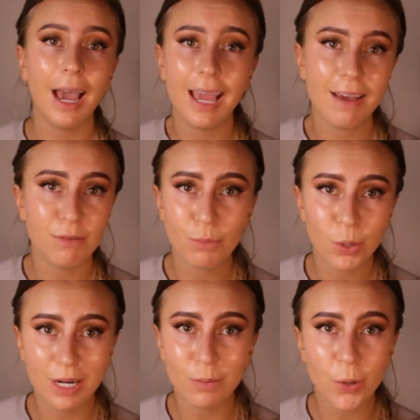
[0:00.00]
I haven't
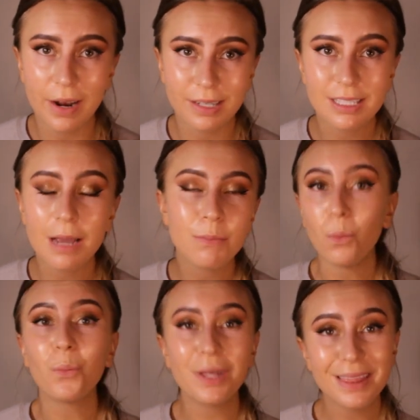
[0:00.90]
put any product yet.
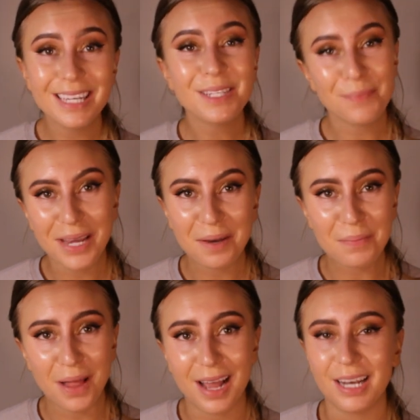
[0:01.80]
With this
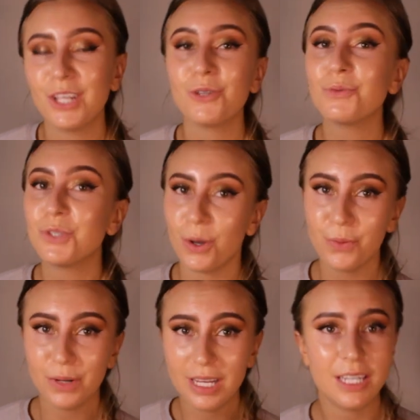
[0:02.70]
makeup line, you
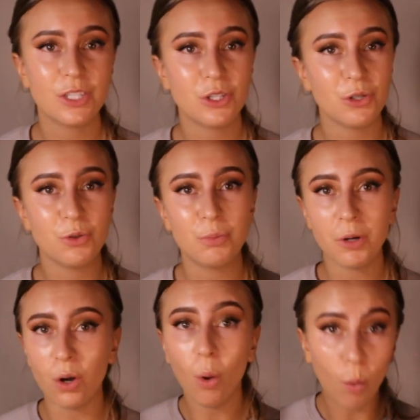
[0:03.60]
don't need to
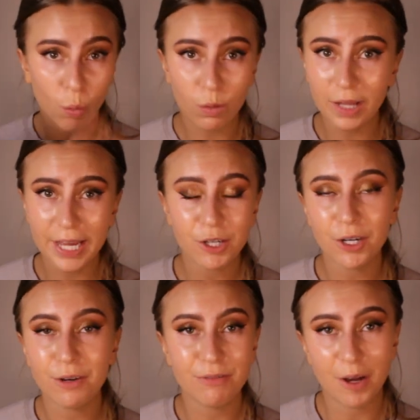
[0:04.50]
put a whole layer
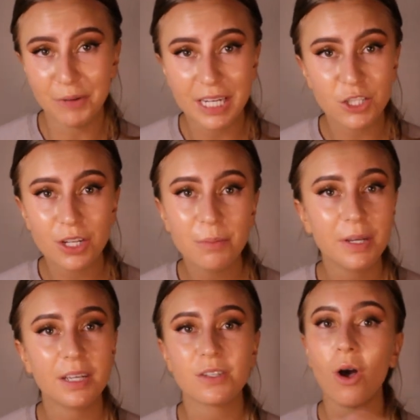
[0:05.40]
of foundation
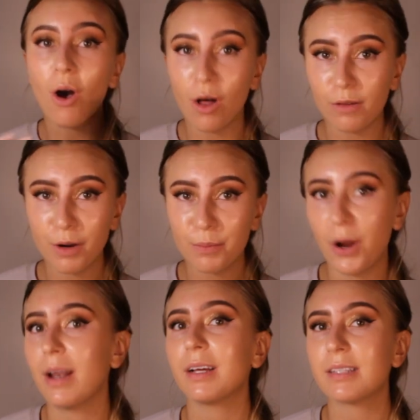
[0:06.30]
because all of our
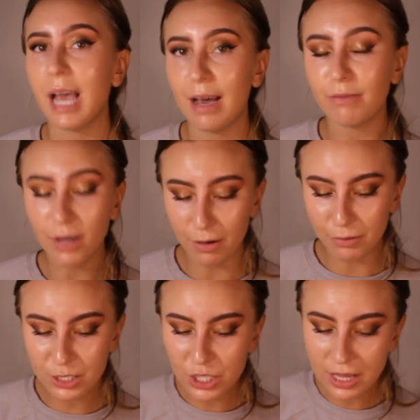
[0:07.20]
products have
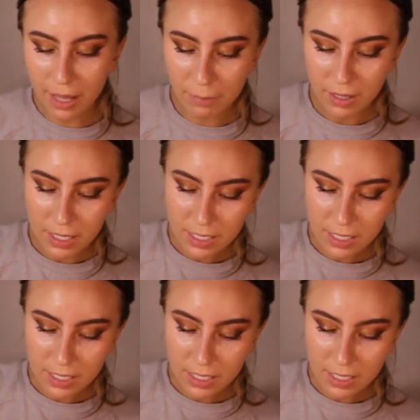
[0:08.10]
coverage in them.